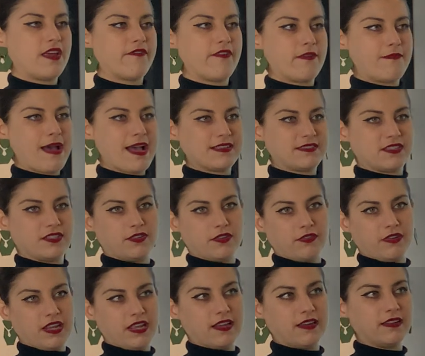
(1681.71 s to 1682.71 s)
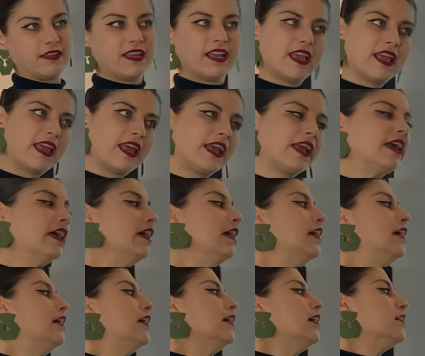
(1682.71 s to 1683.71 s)
of a Macedonian king,
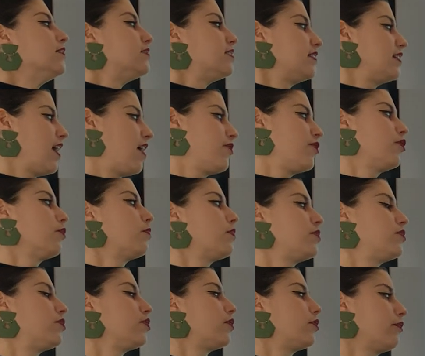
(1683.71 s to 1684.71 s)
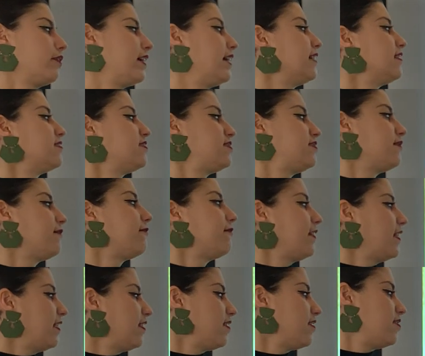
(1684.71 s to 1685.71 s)
together with the Greeks,
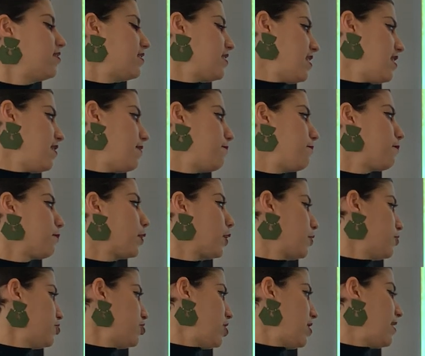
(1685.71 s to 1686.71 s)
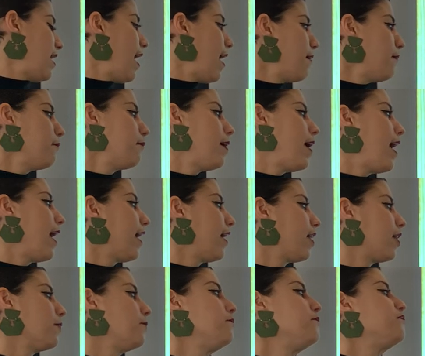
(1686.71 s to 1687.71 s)
defeated the Persian
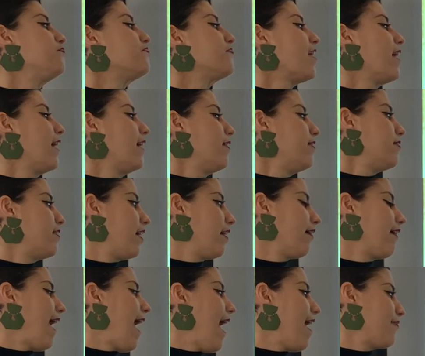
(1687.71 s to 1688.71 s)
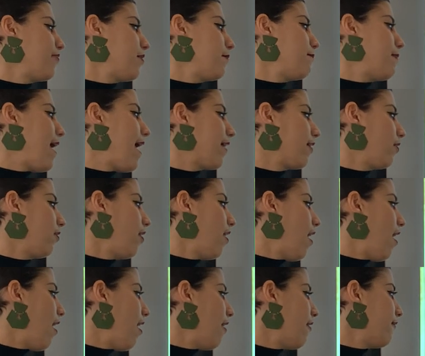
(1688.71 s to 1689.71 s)
Empire there at the Battle
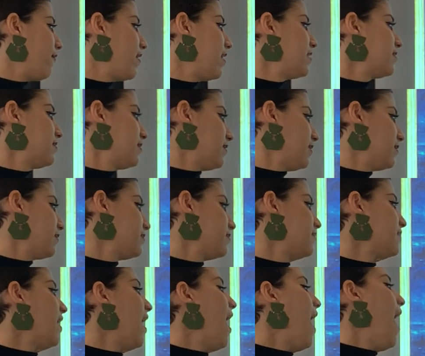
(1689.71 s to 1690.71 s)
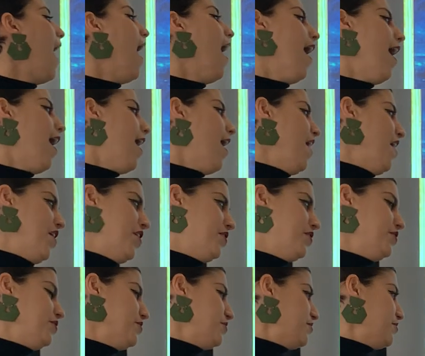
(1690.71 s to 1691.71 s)
of Issus.
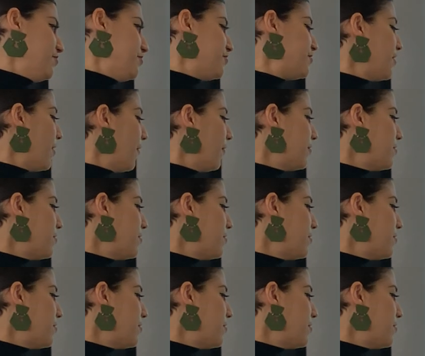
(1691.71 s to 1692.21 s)
So